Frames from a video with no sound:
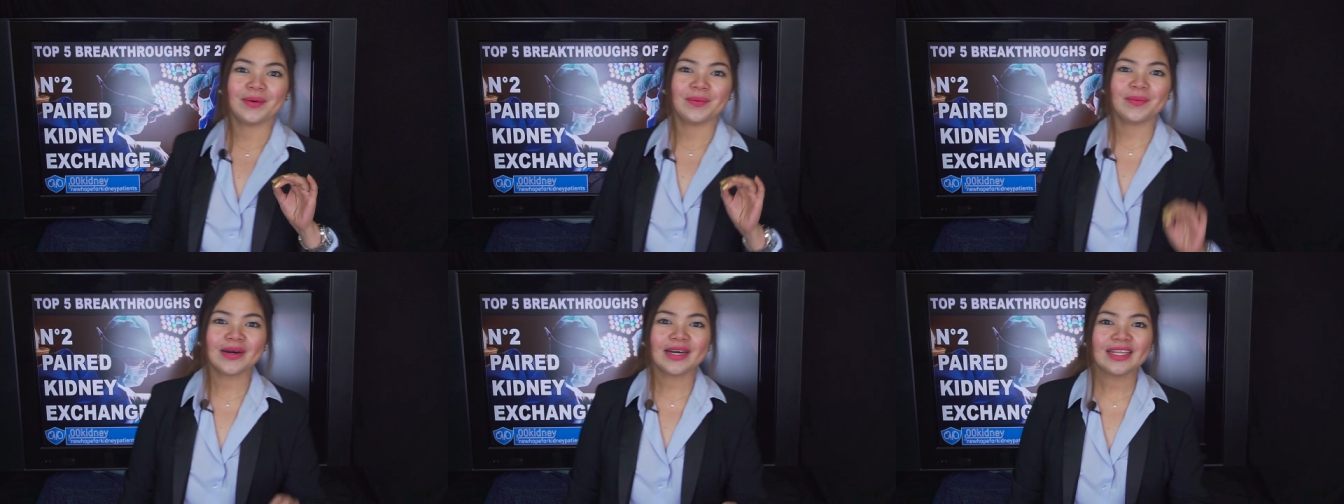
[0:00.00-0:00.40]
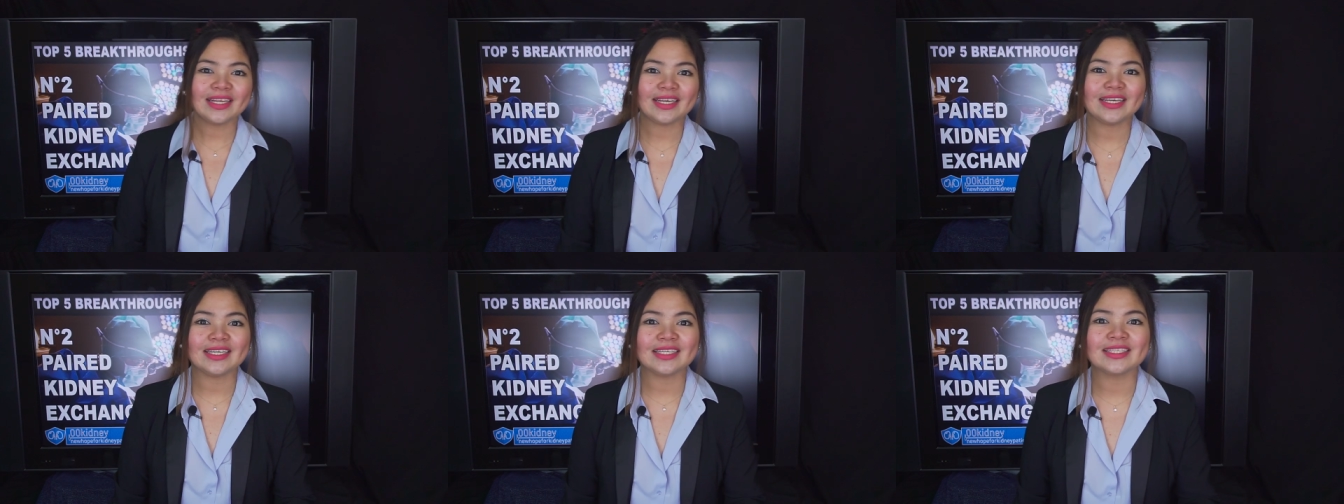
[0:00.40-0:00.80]

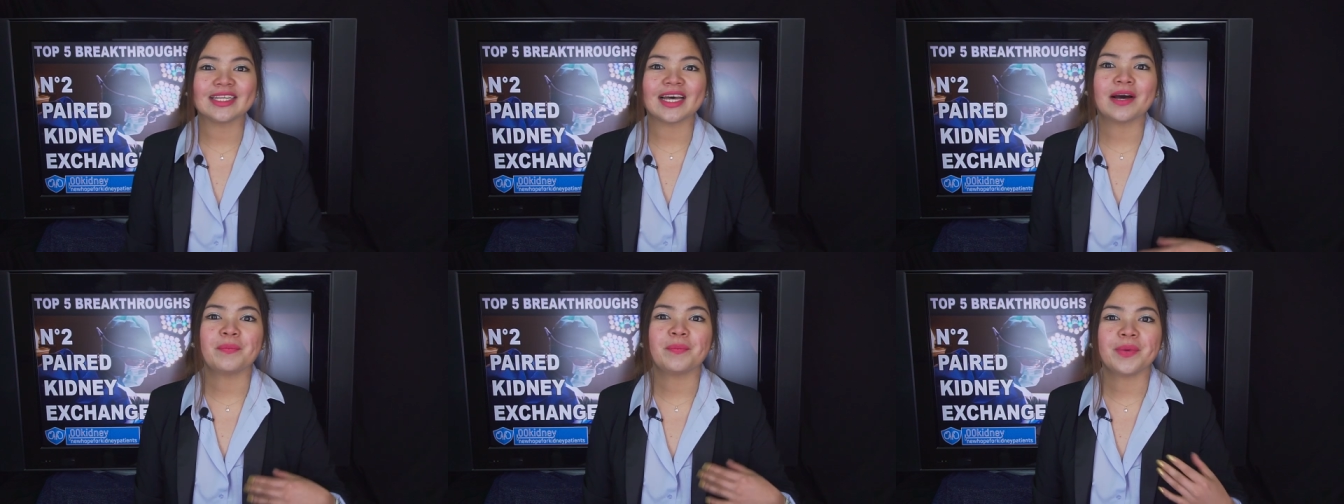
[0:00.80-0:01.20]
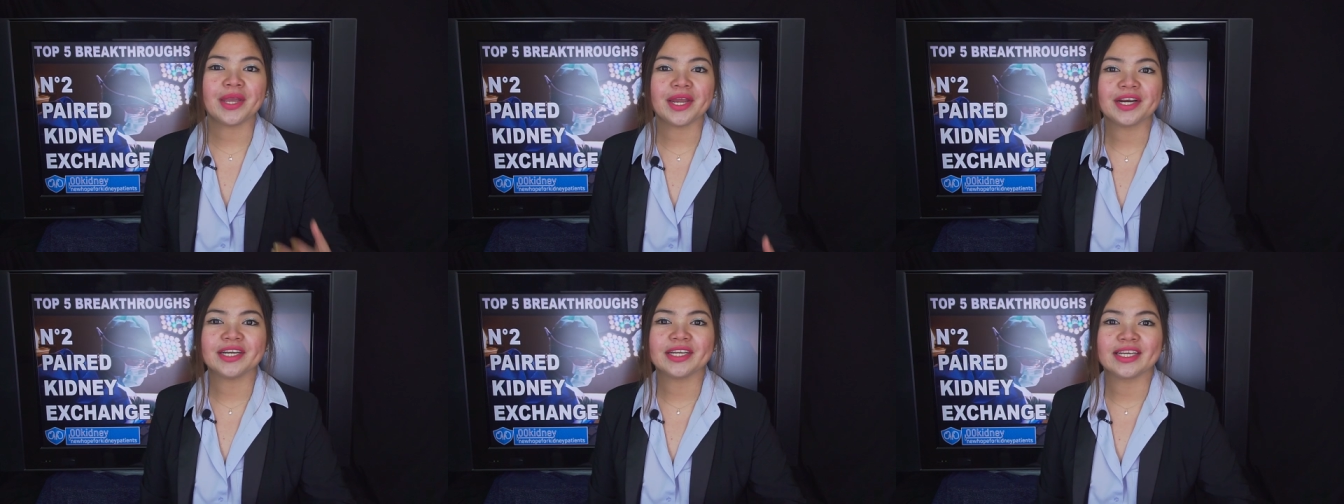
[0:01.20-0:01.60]
What is a
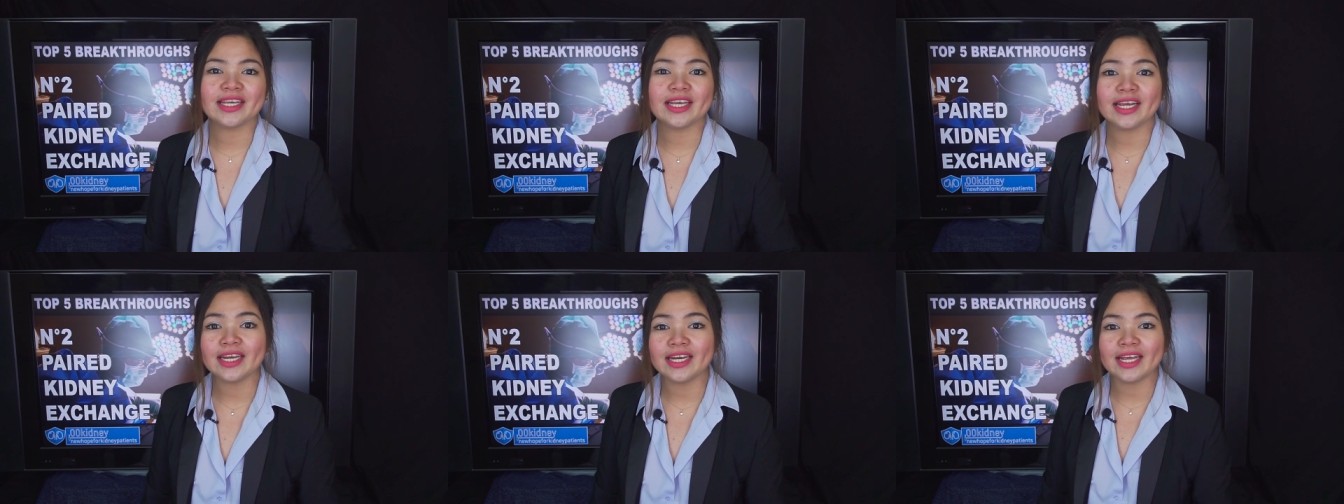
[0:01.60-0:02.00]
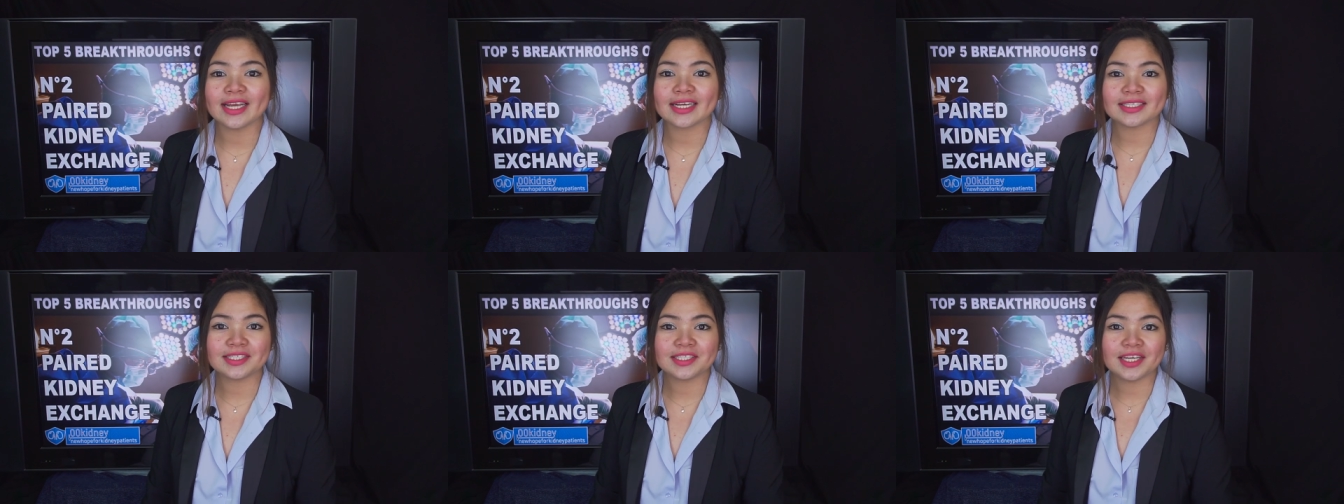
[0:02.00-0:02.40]
paired kidney
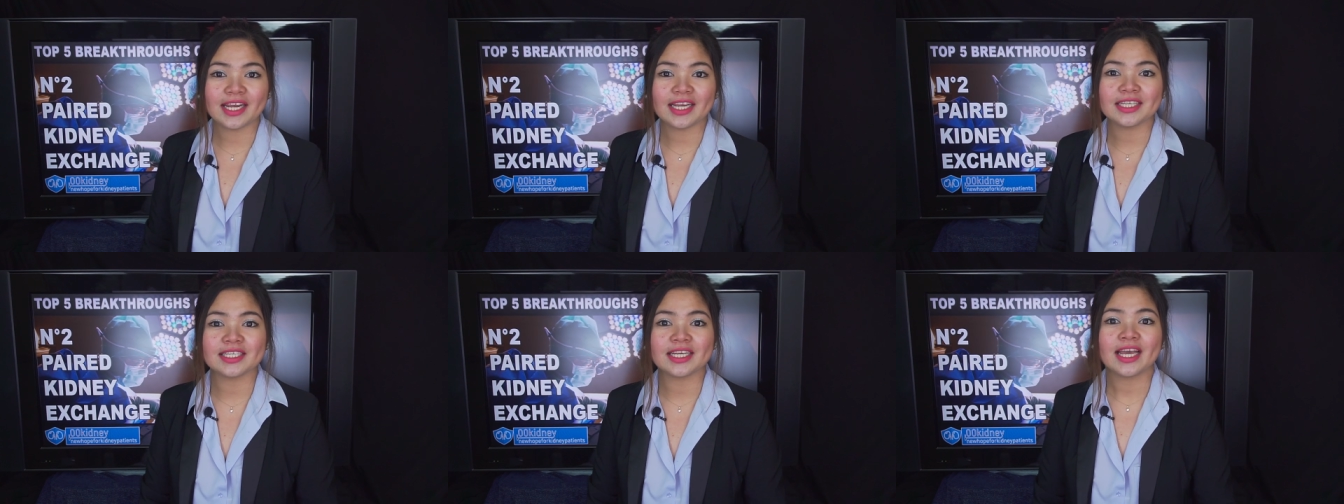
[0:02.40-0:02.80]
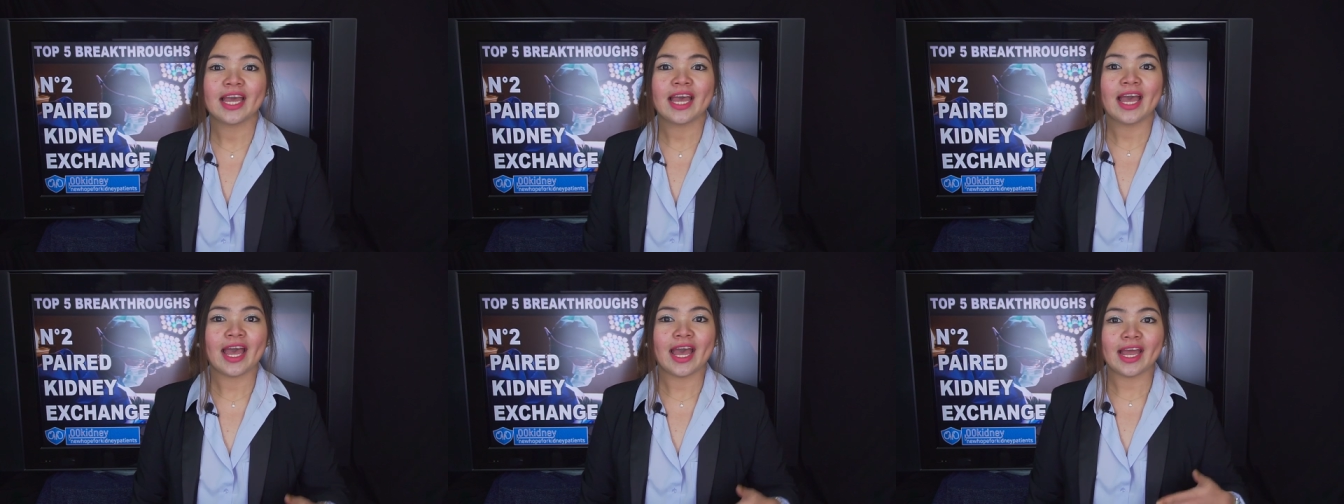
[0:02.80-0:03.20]
exchange
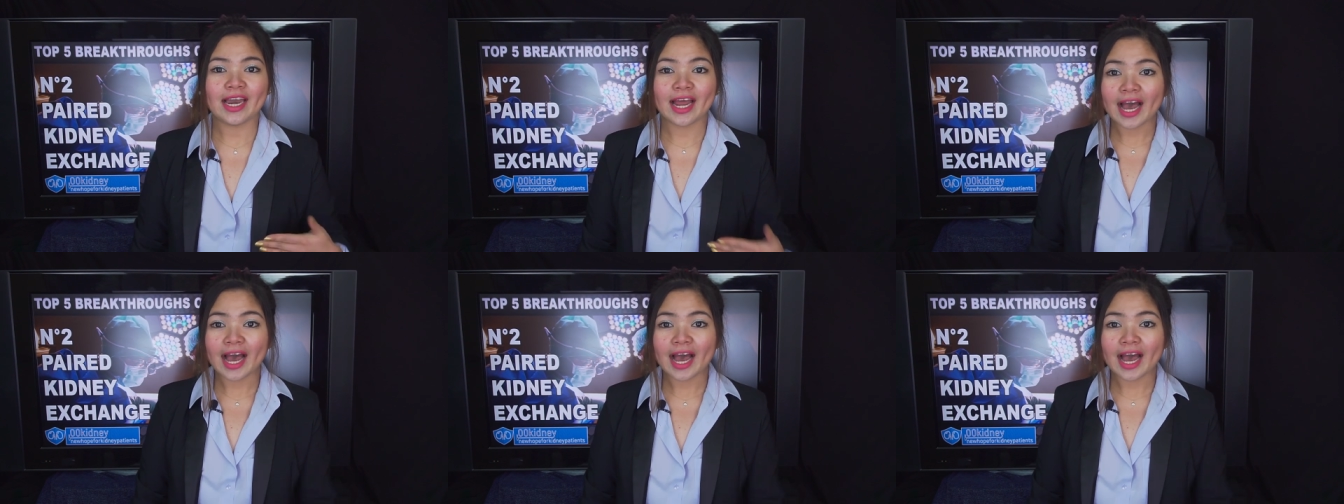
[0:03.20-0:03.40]
and